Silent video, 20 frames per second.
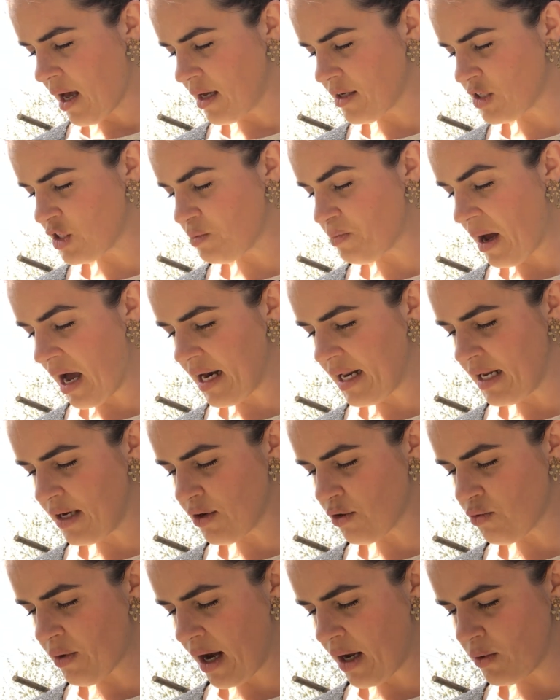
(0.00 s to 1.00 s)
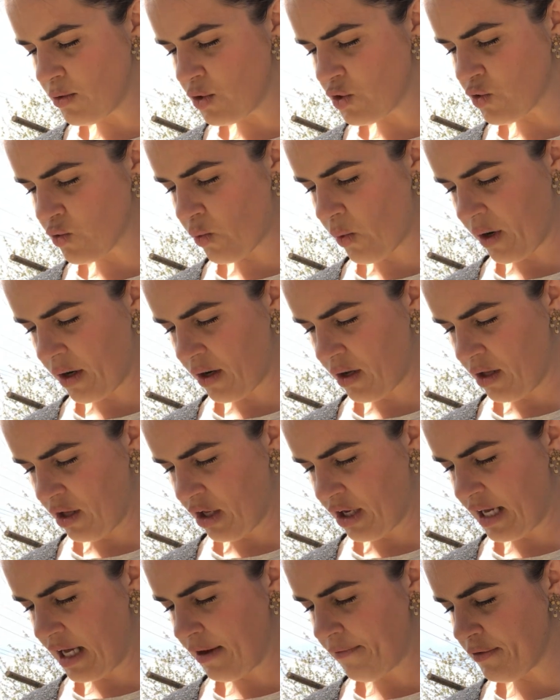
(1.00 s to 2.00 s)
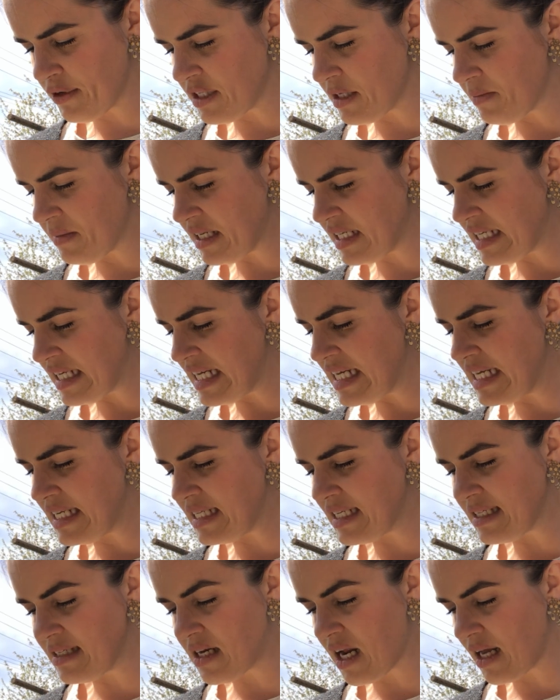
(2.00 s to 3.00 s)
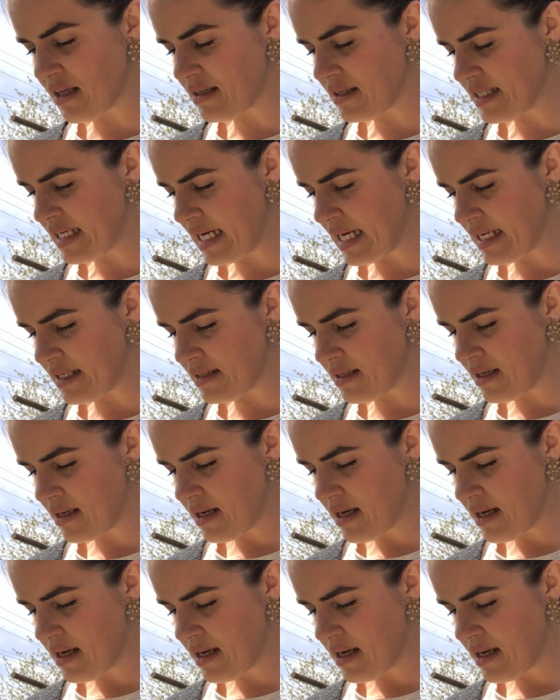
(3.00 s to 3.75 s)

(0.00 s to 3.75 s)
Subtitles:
A spotted ground squirrel looking for something to eat does not see it.